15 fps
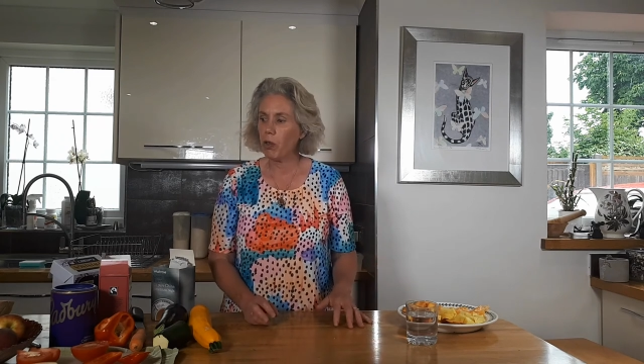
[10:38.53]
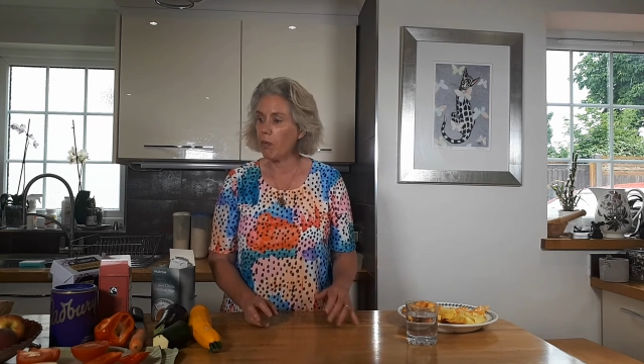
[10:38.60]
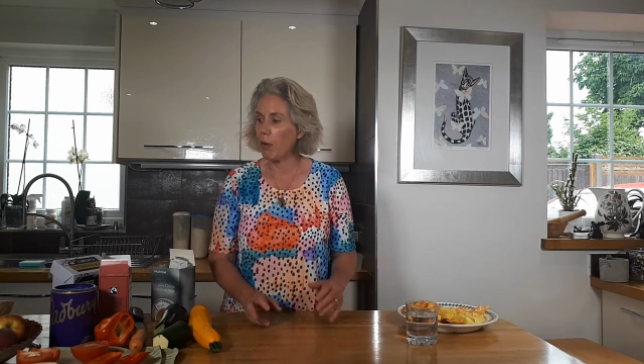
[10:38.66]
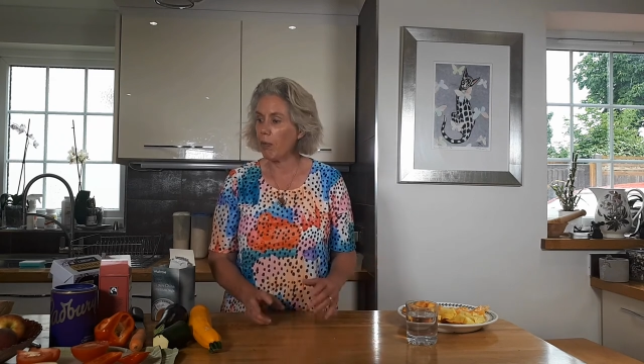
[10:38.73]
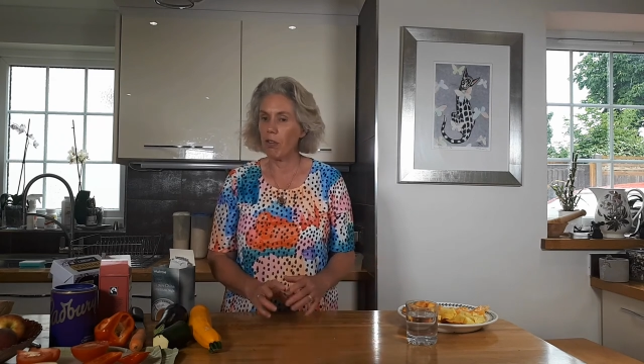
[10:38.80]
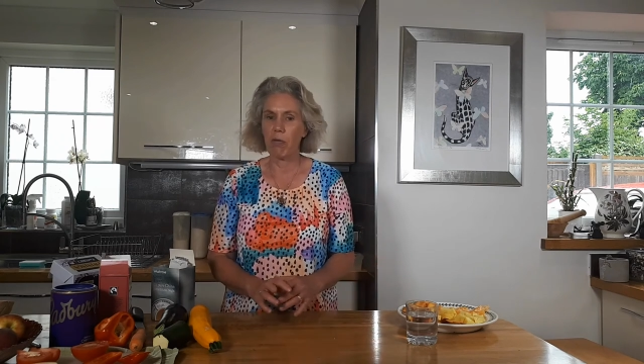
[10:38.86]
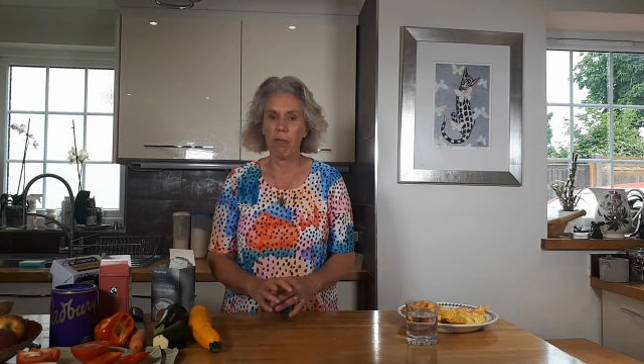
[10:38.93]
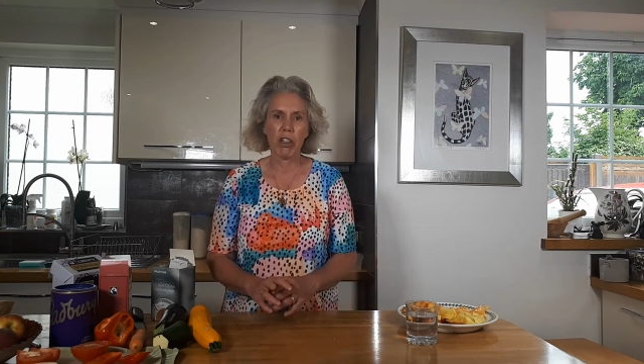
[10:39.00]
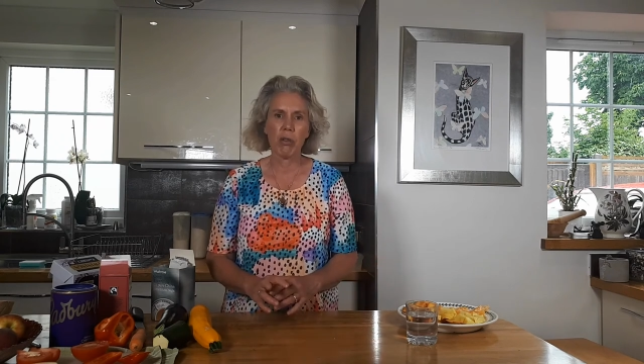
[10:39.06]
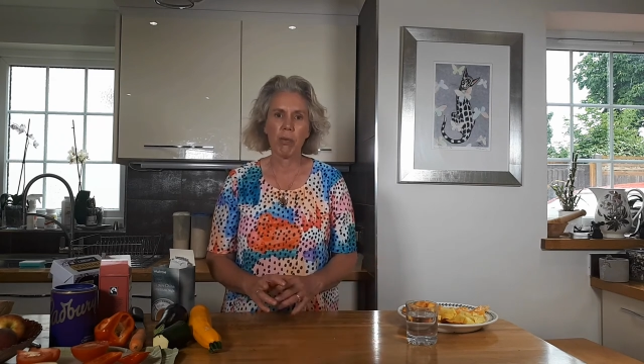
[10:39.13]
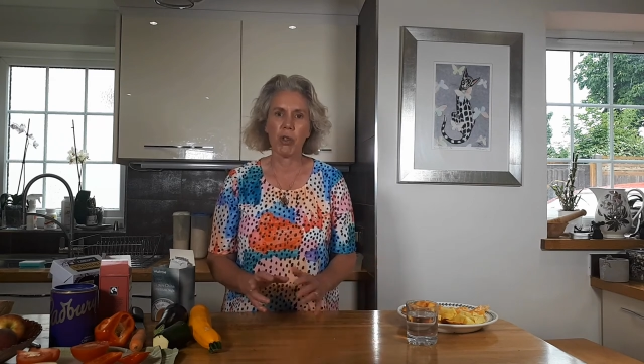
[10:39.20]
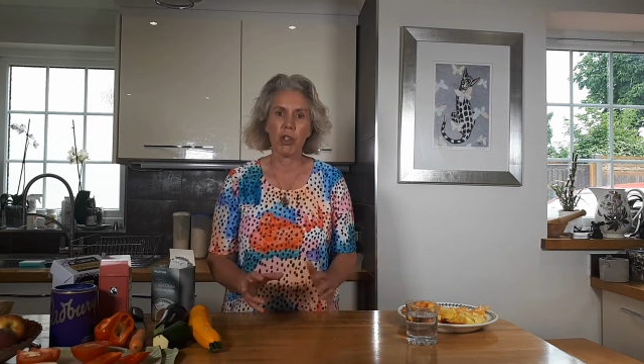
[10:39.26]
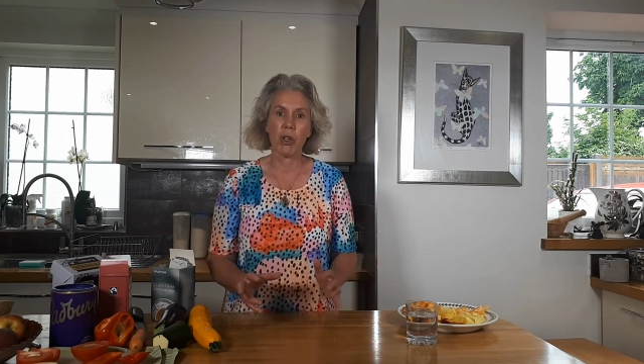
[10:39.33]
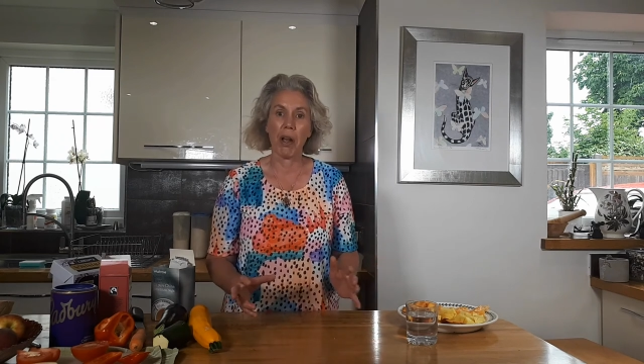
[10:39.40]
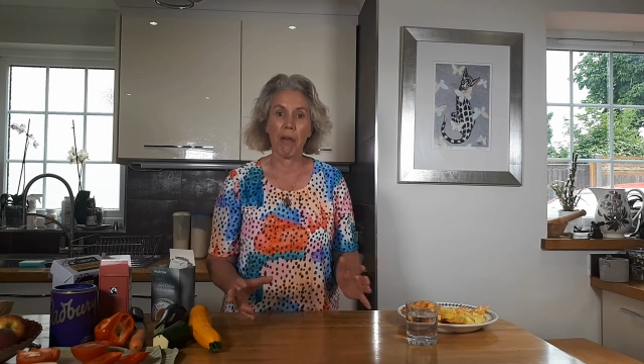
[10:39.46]
maybe some
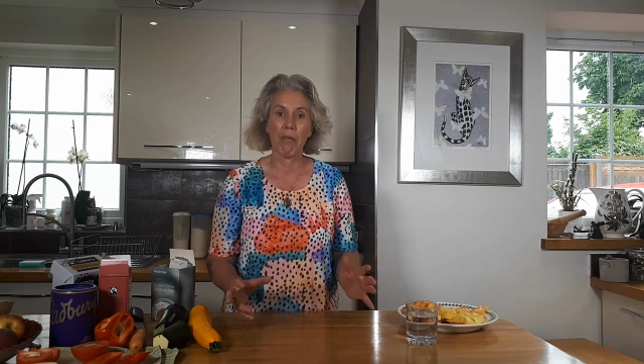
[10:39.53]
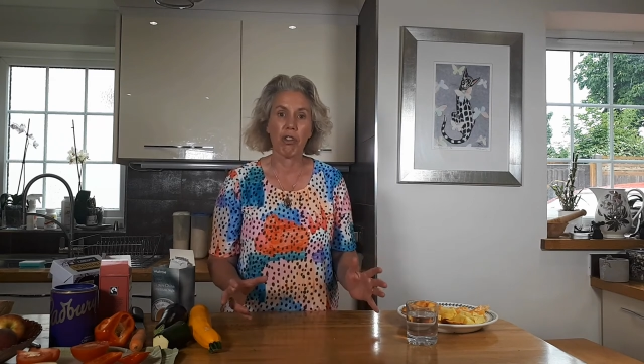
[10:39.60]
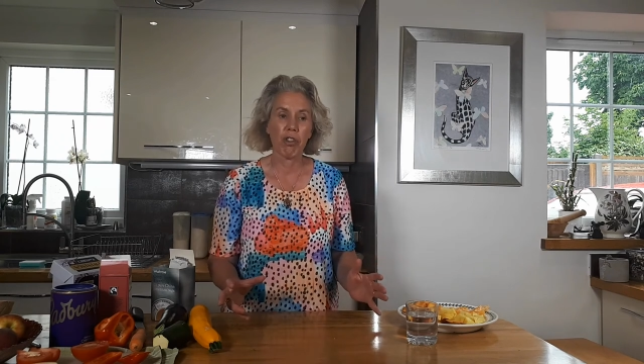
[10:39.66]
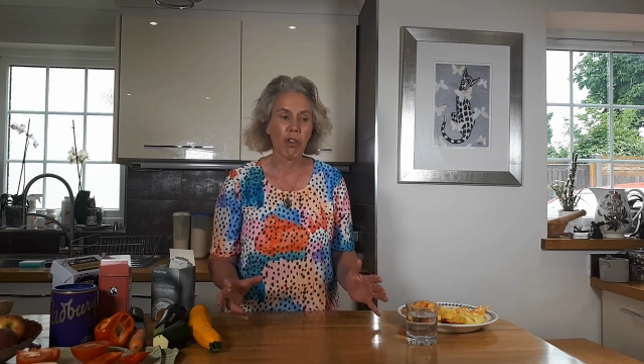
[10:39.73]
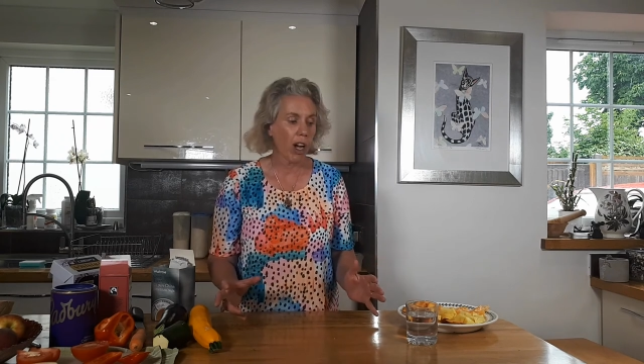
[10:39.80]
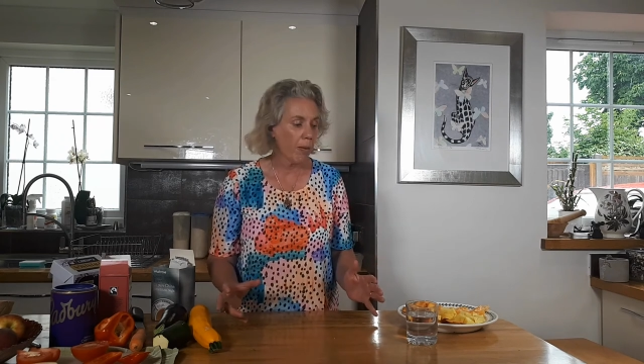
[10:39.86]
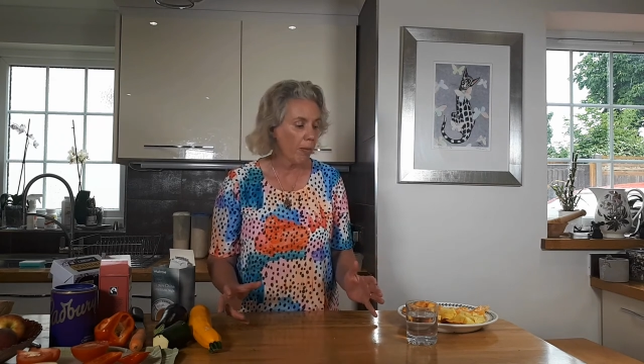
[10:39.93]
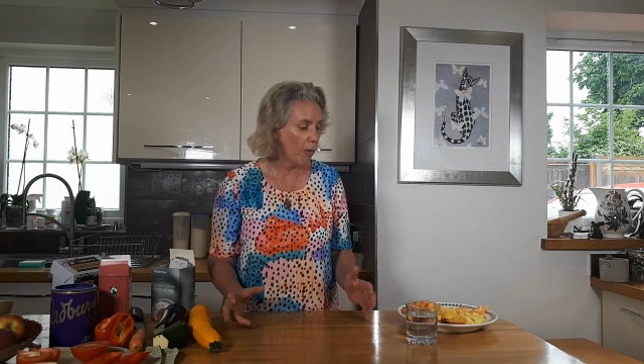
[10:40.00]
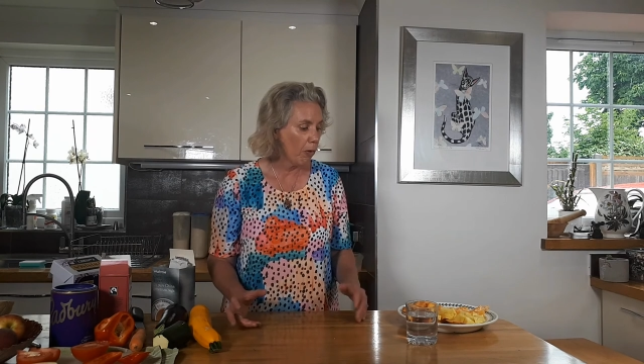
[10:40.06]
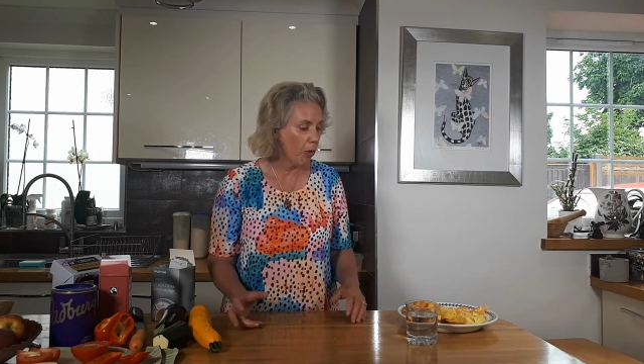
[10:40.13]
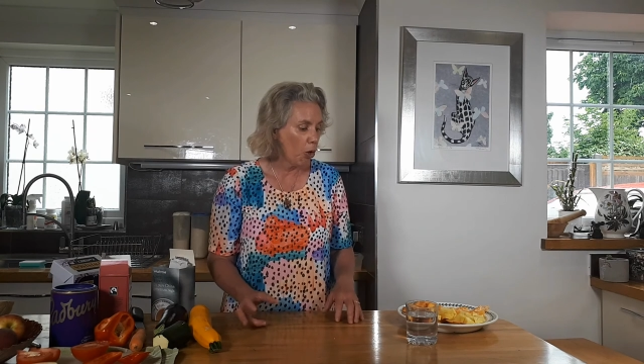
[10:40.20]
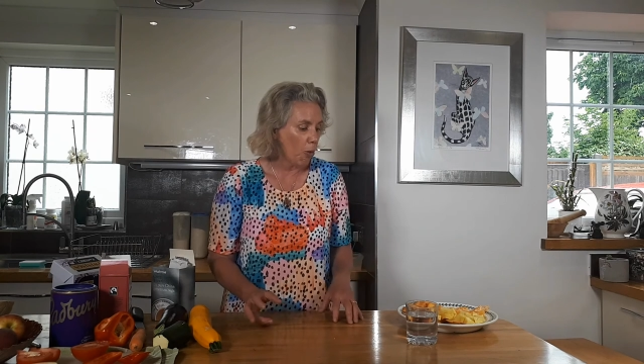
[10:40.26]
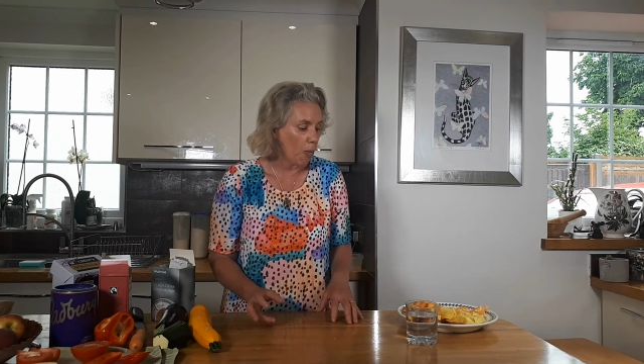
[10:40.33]
vegetables you haven't tried before,